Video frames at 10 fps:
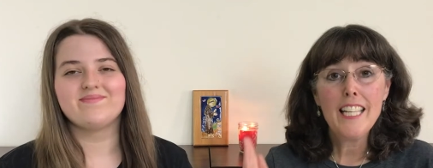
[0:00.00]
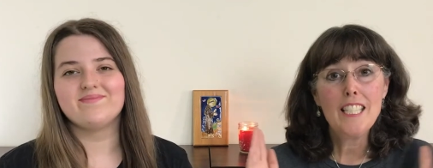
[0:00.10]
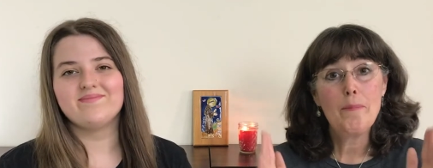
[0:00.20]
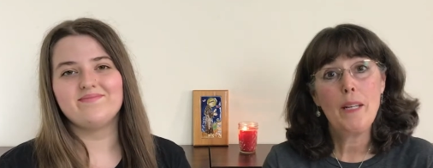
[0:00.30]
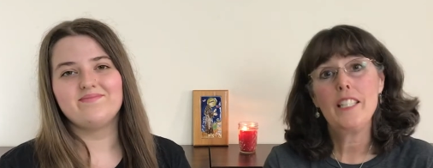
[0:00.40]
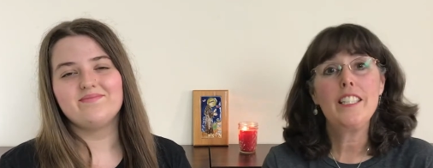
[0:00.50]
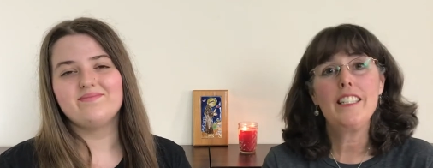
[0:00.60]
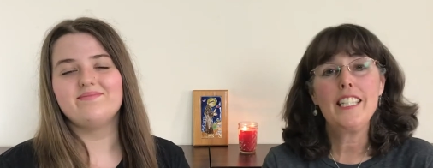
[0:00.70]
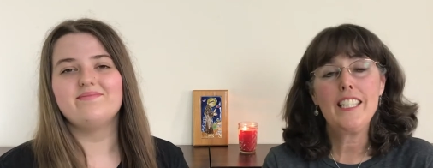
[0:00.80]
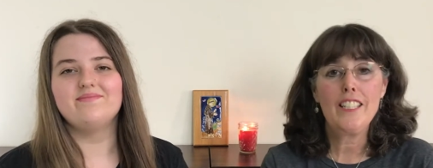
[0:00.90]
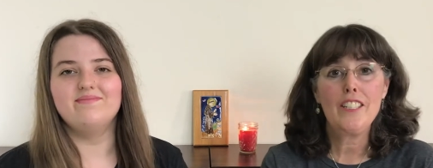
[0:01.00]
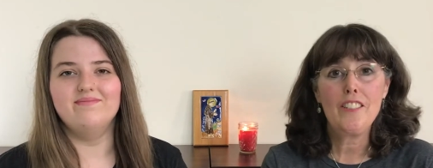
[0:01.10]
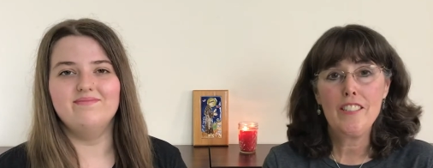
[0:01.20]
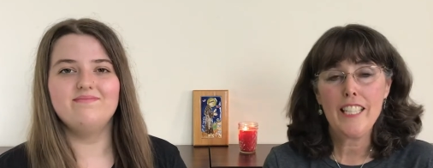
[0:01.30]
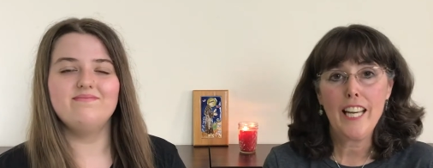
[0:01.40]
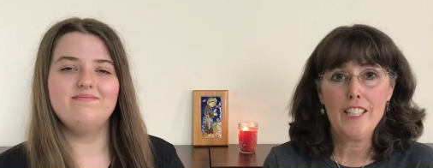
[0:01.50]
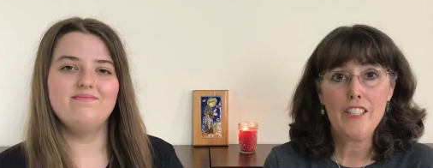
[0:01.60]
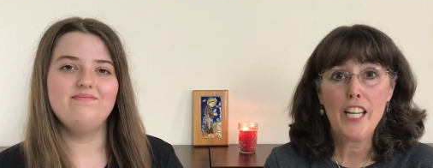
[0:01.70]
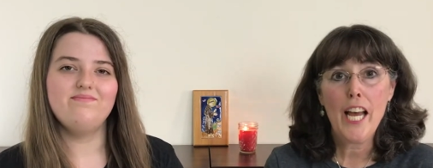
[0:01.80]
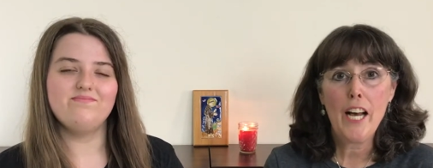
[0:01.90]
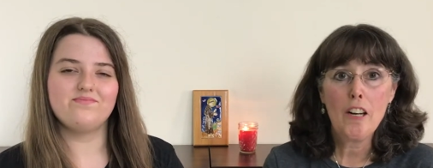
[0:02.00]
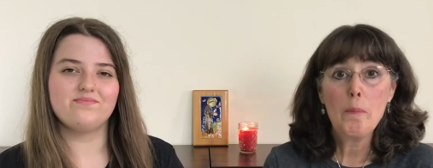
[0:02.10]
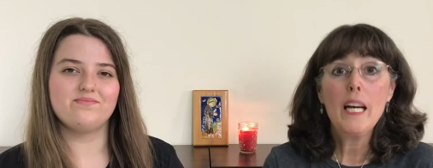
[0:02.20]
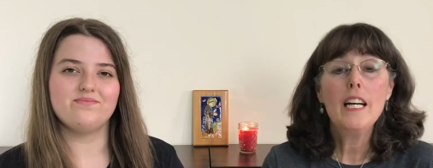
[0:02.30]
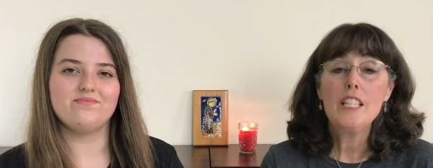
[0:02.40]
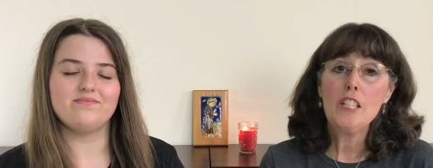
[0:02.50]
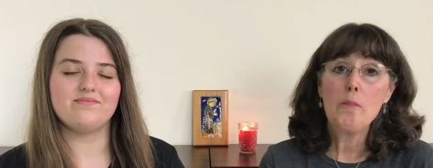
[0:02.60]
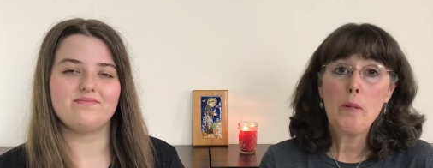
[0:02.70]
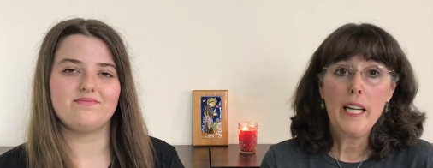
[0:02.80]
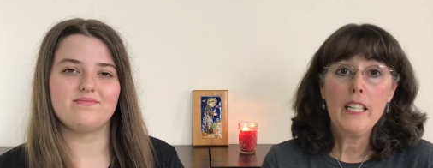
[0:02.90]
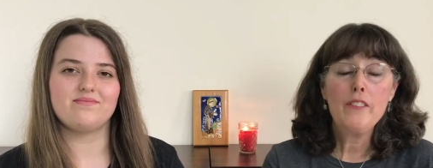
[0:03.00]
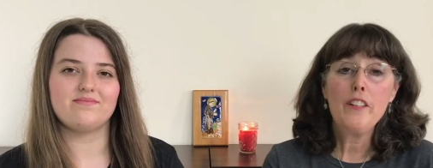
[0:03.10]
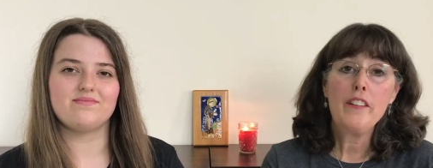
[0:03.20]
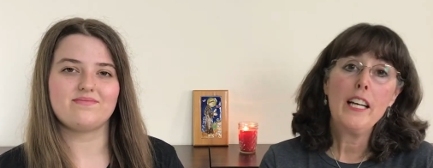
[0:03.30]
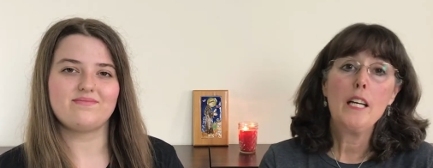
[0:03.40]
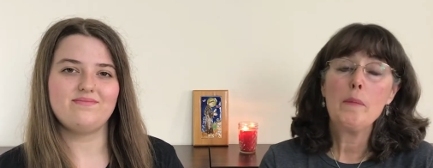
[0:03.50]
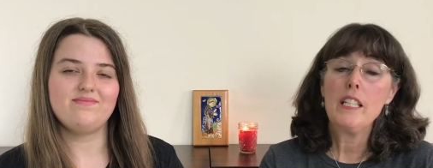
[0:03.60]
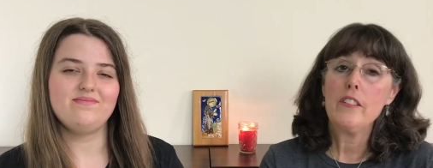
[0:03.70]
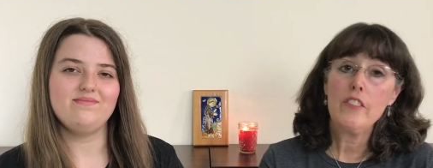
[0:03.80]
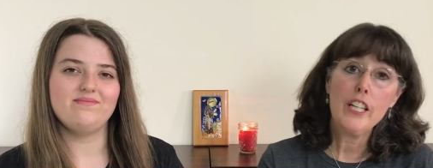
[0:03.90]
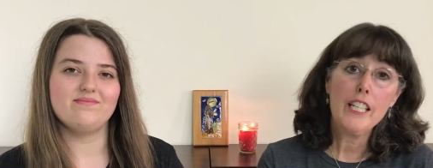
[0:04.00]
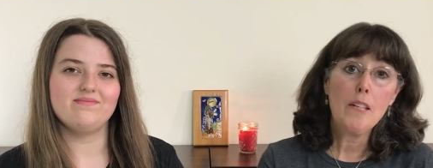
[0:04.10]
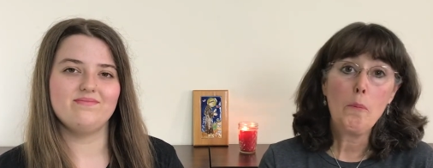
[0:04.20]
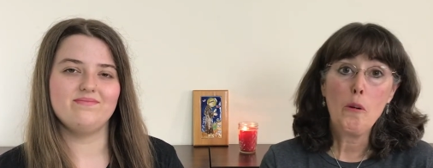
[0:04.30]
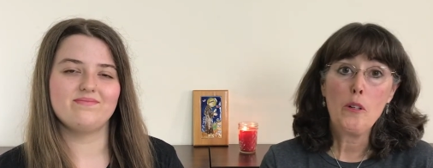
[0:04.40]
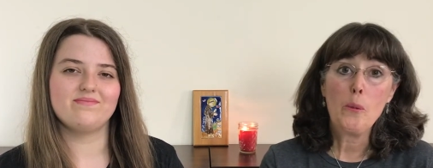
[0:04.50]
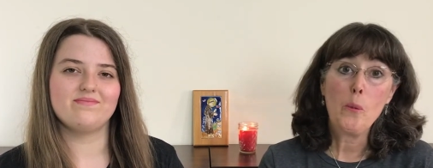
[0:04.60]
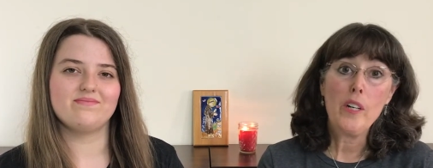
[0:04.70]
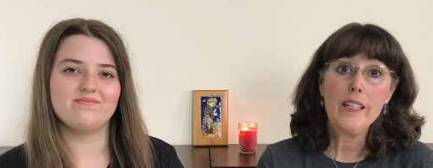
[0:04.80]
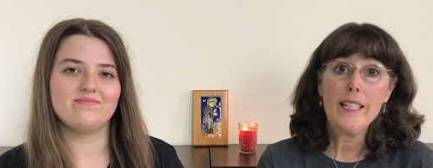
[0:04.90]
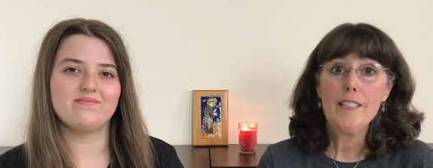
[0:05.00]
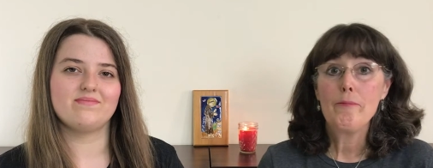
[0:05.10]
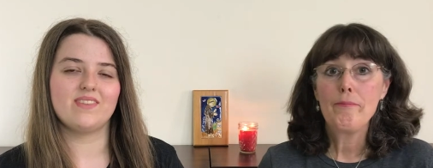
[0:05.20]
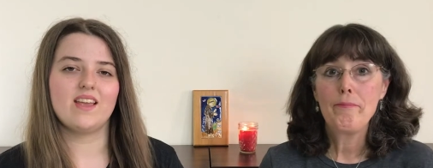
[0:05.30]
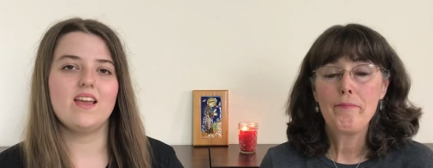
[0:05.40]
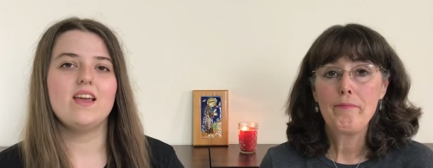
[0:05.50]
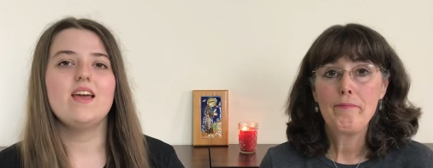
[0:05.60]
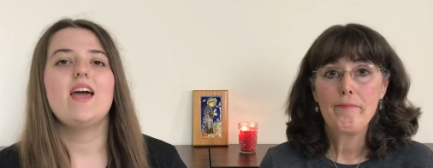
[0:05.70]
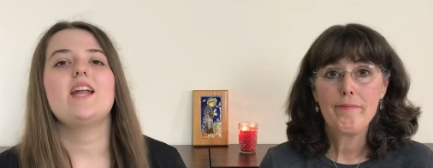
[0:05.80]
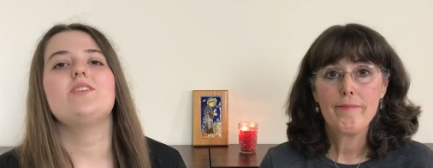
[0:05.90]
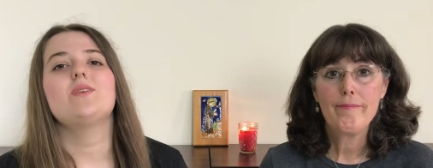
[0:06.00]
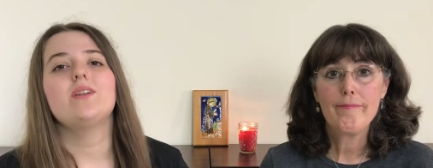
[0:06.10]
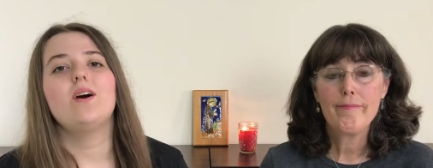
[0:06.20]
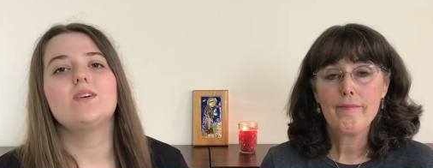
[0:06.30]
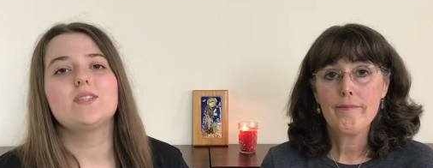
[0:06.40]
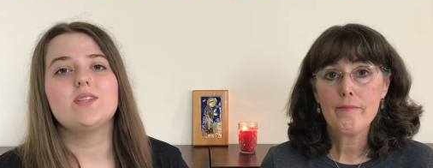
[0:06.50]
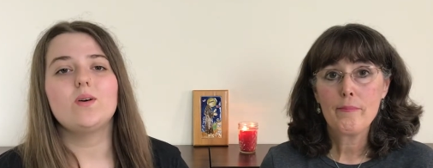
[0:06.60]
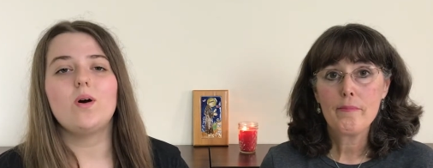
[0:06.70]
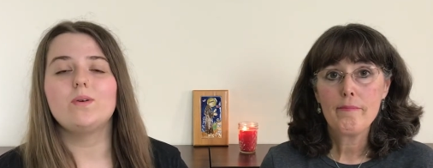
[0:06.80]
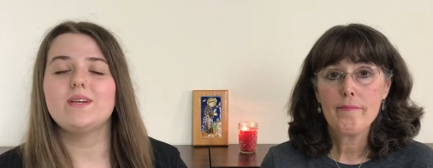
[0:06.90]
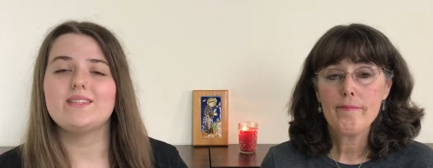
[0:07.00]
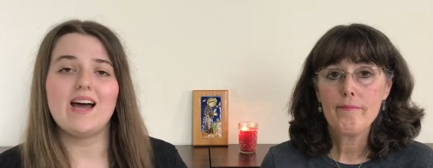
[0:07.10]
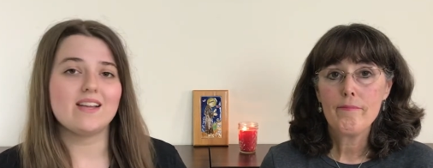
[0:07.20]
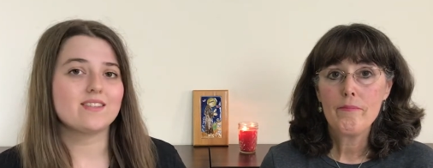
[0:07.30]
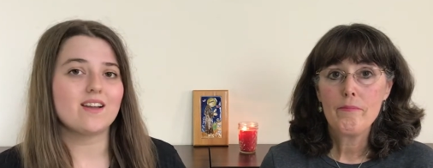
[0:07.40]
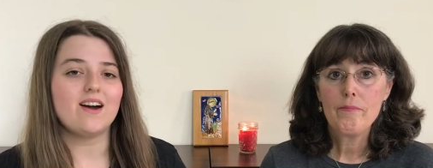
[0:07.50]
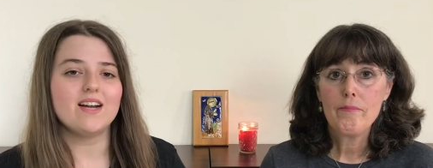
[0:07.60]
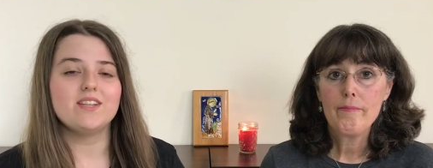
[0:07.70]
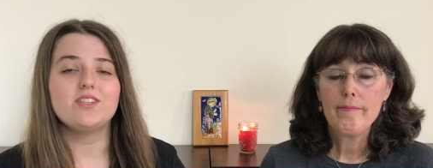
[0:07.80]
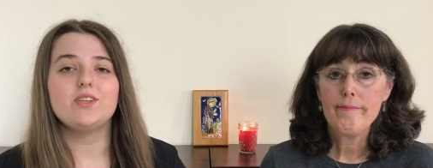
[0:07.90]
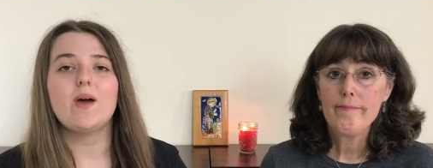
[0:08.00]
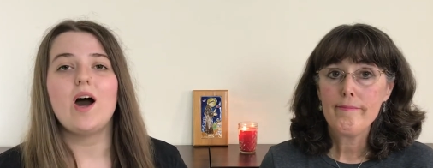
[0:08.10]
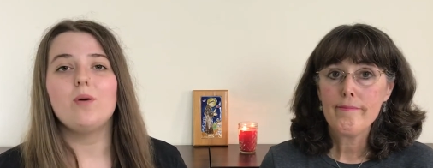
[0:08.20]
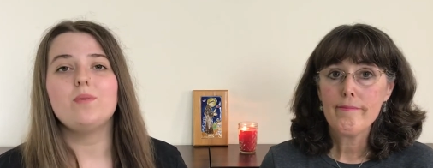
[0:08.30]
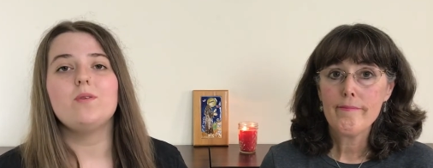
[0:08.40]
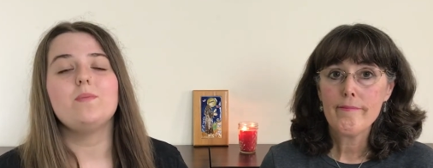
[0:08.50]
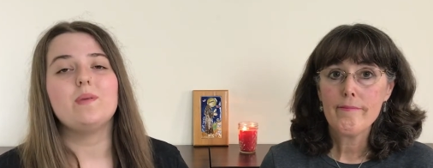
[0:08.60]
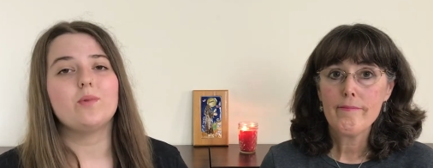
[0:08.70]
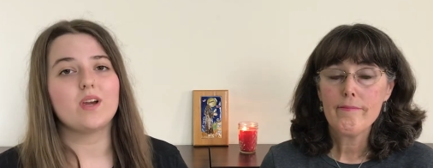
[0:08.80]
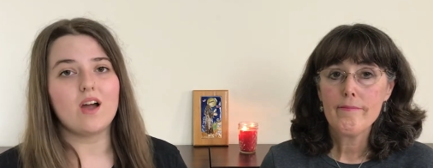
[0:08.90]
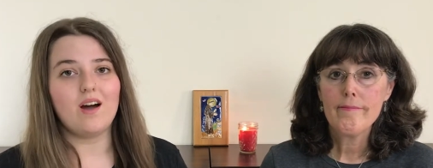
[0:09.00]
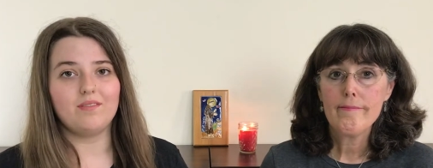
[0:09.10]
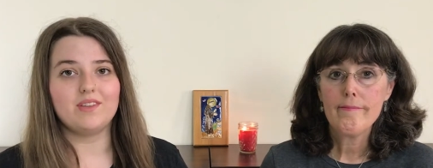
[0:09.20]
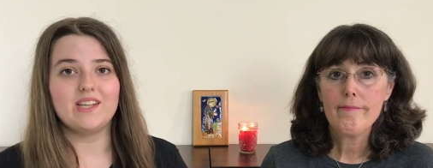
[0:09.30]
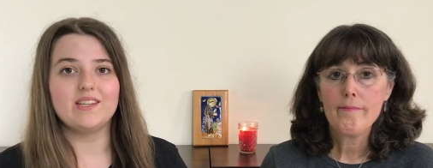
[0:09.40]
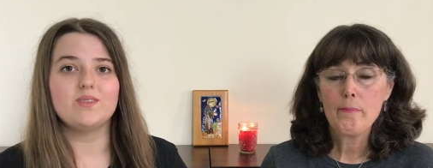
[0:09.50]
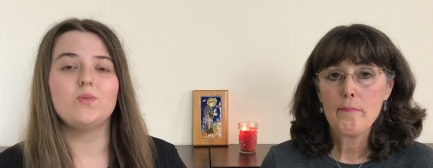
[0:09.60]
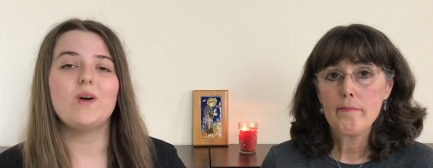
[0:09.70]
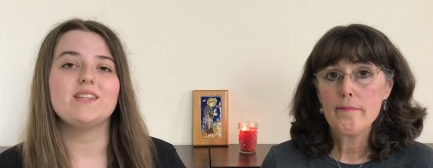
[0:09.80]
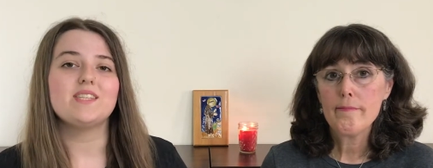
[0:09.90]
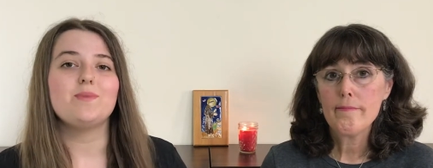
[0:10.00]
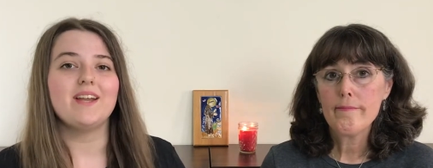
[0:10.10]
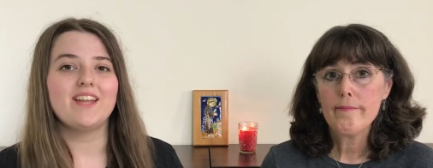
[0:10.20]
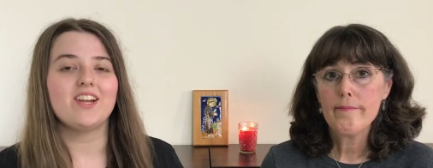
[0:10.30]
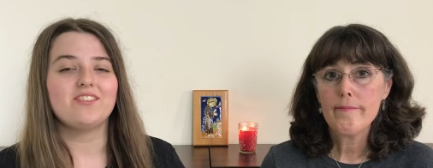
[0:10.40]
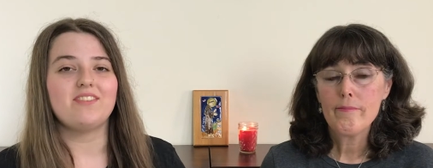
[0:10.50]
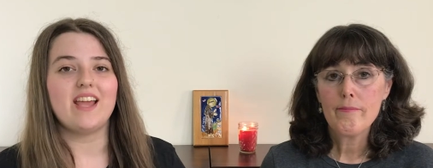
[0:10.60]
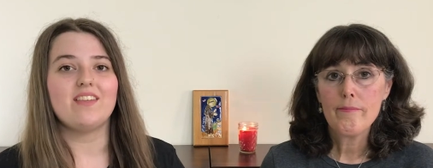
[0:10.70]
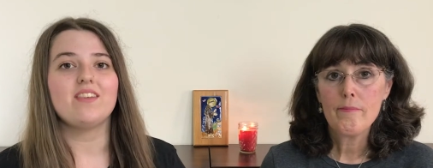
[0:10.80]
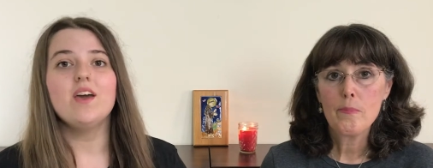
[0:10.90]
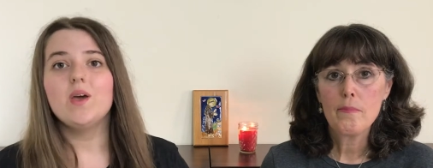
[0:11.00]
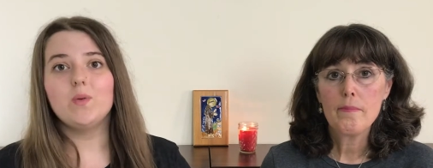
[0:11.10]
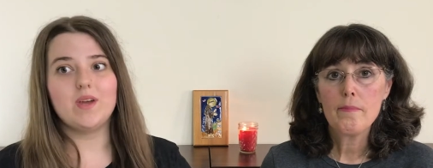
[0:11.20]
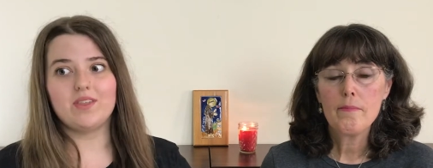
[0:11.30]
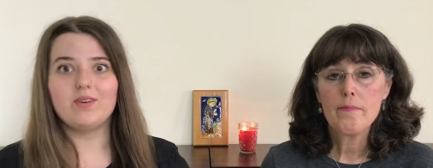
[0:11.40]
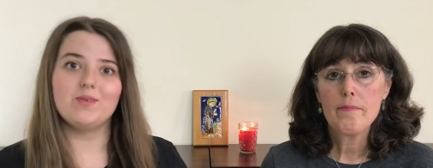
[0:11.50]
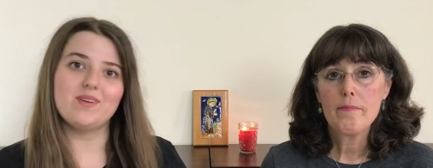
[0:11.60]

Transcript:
Speaker 1: especially could use the extra help. So praying for them is very important work.
Speaker 2: And you can also always ask God to help you be more confident when spreading your faith with or